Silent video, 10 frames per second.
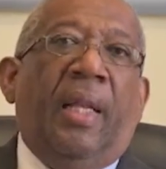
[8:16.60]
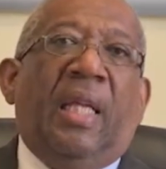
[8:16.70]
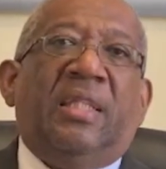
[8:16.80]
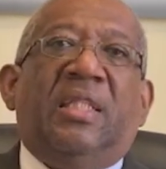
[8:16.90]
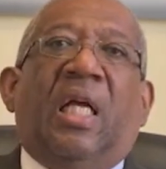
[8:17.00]

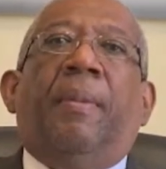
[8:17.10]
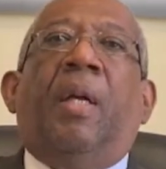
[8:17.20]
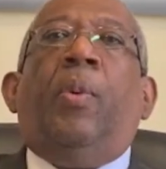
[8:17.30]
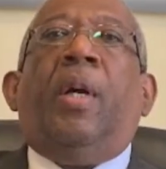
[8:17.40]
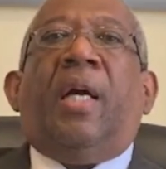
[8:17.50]
Ladies and
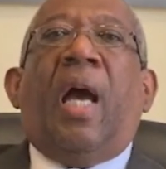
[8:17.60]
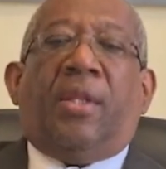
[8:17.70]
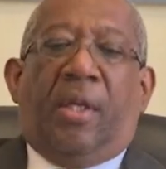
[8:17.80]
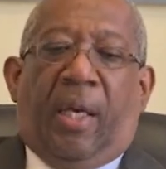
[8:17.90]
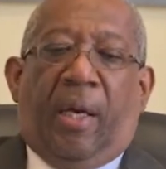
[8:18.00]
gentlemen, we are
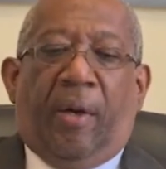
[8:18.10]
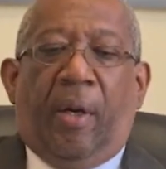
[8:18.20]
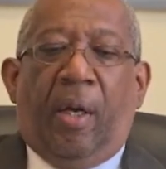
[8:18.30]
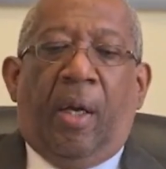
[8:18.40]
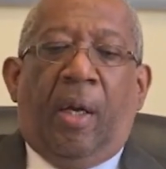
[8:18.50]
gathered
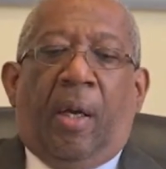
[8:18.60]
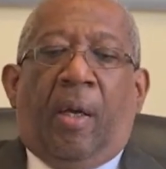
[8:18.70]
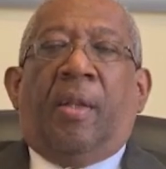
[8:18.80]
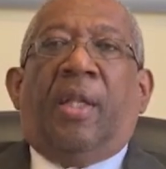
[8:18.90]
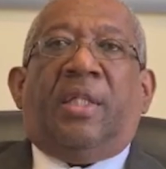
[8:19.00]
here
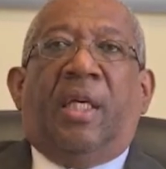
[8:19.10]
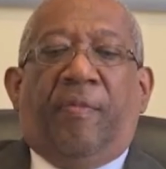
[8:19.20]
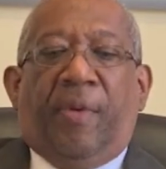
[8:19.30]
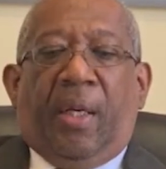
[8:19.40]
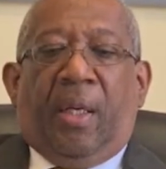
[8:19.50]
this
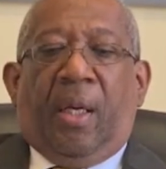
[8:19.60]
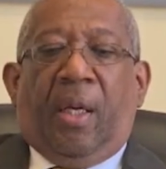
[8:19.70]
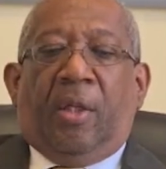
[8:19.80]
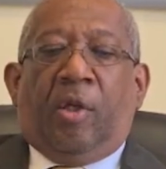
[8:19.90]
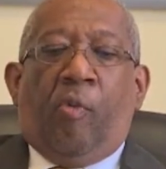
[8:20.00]

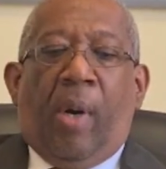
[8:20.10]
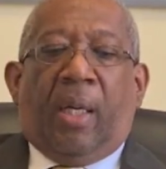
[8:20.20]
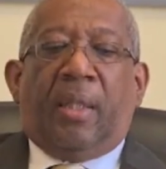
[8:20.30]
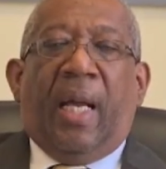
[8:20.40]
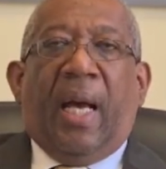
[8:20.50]
evening to
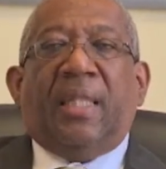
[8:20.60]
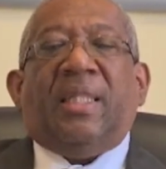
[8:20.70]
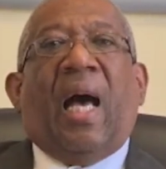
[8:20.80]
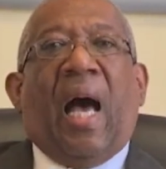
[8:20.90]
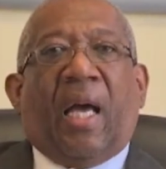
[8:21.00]

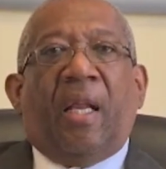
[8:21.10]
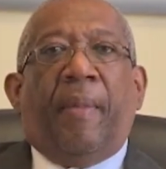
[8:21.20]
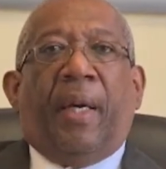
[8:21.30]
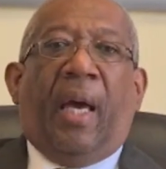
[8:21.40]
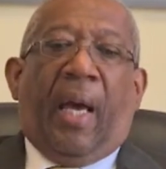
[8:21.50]
recognize
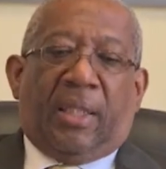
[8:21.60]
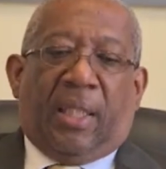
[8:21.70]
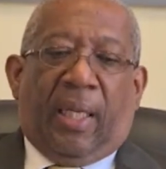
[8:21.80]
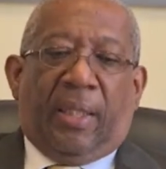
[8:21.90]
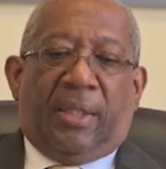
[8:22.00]
academic
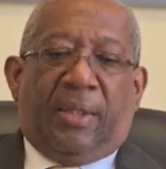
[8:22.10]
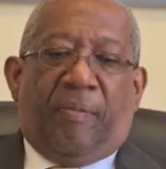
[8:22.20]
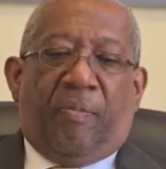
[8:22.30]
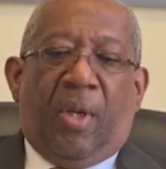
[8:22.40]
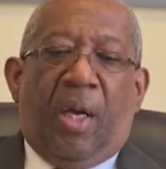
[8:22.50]

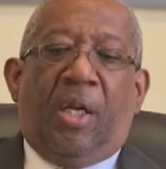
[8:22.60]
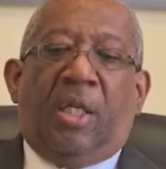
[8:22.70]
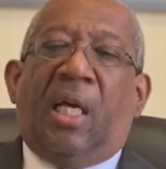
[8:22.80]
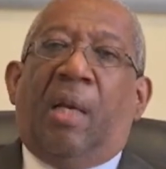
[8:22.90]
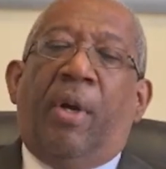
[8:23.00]
excellence,
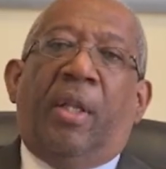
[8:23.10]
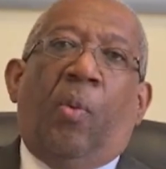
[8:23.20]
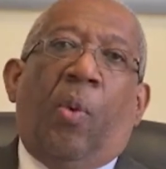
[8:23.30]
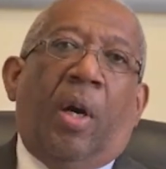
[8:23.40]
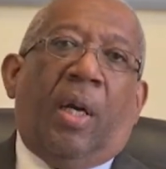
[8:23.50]
to
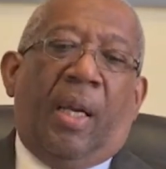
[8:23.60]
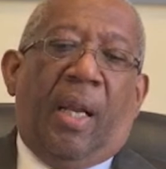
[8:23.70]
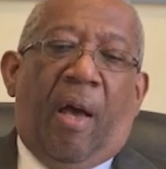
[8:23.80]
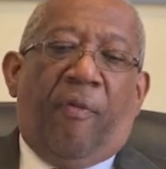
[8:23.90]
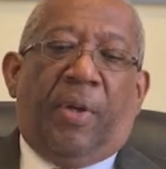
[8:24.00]
celebrate the work
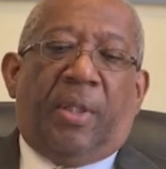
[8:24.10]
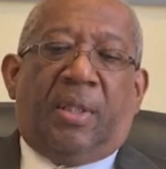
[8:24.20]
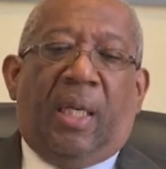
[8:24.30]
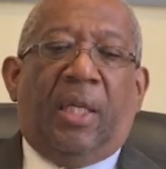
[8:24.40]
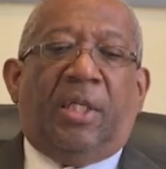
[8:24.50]
and
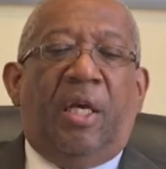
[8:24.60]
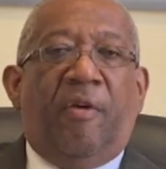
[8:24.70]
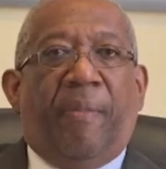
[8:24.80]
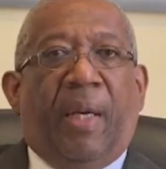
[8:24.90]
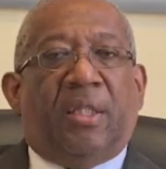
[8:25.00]
efforts and
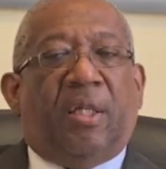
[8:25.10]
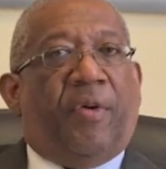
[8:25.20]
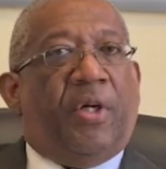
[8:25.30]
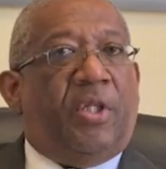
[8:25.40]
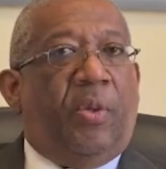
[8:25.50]
achievements
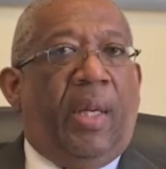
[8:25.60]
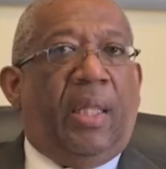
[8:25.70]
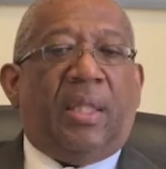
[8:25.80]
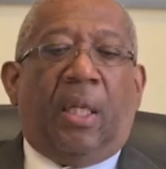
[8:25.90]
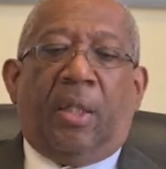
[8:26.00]
of our
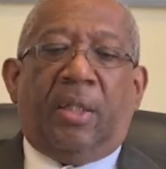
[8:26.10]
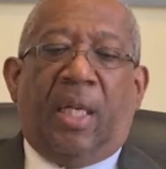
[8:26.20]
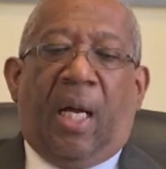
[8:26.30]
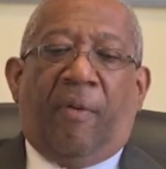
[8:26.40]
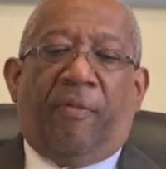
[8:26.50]
students and our
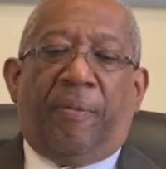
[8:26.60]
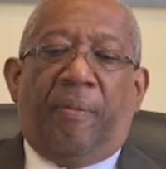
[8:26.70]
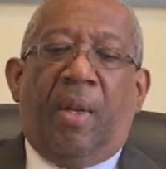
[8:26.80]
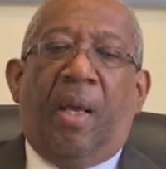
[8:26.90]
staff.